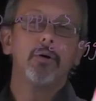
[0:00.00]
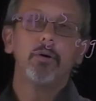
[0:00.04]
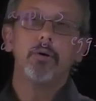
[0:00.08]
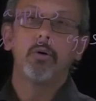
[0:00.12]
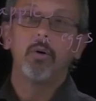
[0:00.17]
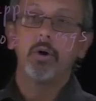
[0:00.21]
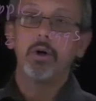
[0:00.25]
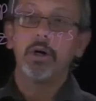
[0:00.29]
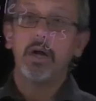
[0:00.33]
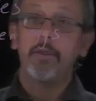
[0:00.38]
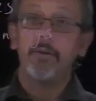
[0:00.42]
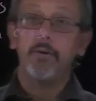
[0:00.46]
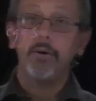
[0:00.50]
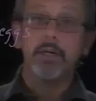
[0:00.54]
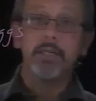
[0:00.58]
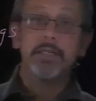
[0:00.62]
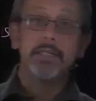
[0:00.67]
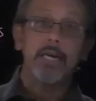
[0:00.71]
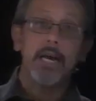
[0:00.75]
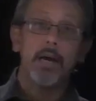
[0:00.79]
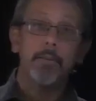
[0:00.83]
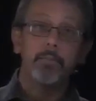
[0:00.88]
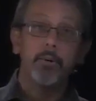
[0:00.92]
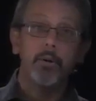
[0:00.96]
Or another
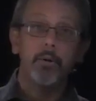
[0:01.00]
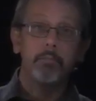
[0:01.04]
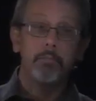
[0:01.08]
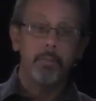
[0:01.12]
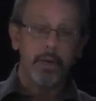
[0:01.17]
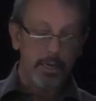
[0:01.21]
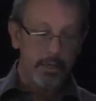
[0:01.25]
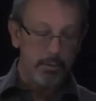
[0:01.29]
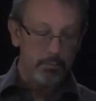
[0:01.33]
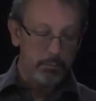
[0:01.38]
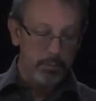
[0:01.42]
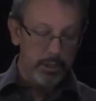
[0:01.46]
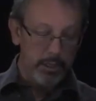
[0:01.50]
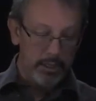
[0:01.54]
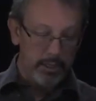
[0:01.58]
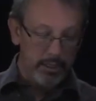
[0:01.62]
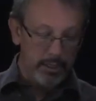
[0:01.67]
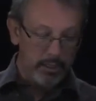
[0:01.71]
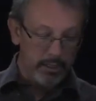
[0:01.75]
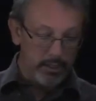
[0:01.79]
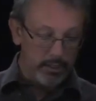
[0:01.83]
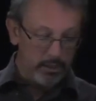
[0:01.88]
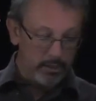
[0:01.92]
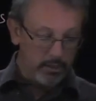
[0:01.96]
example might
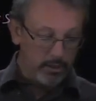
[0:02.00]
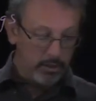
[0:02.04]
be,